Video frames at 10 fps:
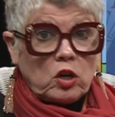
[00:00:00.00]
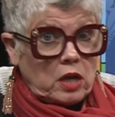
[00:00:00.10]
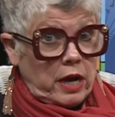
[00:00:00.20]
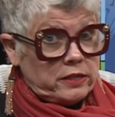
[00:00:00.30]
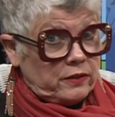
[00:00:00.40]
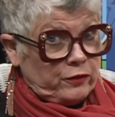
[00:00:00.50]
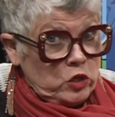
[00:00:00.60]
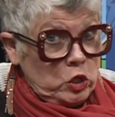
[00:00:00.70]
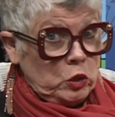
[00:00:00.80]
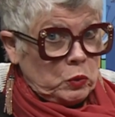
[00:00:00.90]
kinds of
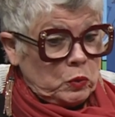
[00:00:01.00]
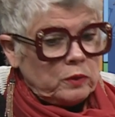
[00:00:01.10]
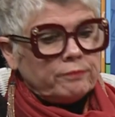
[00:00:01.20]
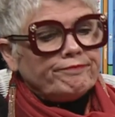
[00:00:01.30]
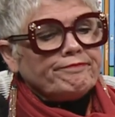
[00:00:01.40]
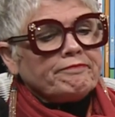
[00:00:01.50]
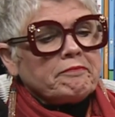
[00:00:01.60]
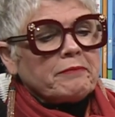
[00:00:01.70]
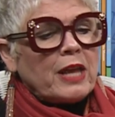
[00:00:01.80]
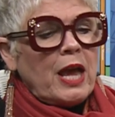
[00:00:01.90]
new.
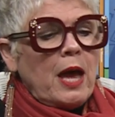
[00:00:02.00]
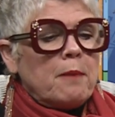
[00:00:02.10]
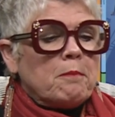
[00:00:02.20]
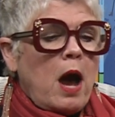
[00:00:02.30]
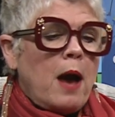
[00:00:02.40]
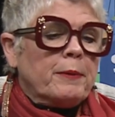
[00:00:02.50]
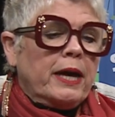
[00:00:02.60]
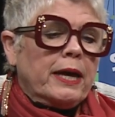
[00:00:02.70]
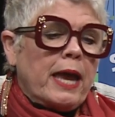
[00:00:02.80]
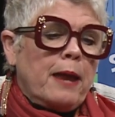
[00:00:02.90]

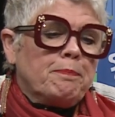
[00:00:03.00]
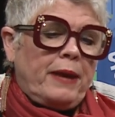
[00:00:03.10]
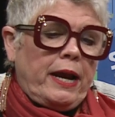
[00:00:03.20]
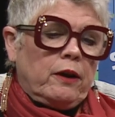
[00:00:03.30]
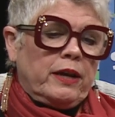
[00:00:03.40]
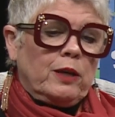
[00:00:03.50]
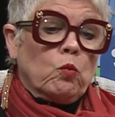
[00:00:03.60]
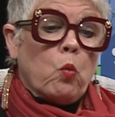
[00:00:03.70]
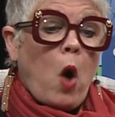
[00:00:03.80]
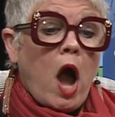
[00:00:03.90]
Mama and Perry
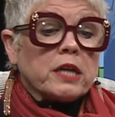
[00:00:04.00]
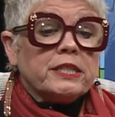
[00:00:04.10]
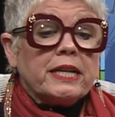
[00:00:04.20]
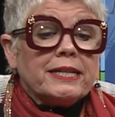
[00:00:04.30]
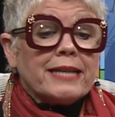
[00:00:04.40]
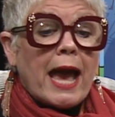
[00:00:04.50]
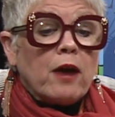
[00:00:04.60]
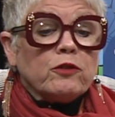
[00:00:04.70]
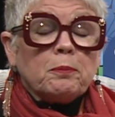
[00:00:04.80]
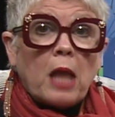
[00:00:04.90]
walked
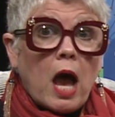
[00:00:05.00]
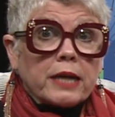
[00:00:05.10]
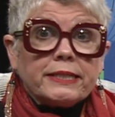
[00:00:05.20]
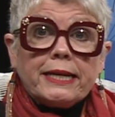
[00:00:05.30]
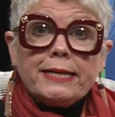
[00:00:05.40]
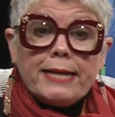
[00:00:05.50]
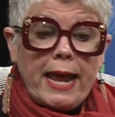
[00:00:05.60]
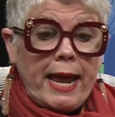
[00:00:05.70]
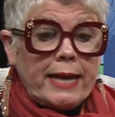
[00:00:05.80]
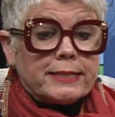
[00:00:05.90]
down the block to
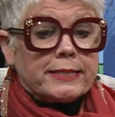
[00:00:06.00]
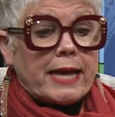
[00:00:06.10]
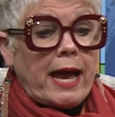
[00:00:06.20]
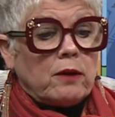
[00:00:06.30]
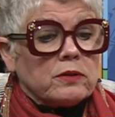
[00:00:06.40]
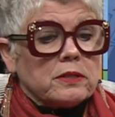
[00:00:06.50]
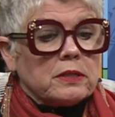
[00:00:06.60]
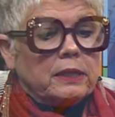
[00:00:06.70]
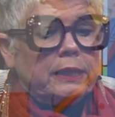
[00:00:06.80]
Nan's house.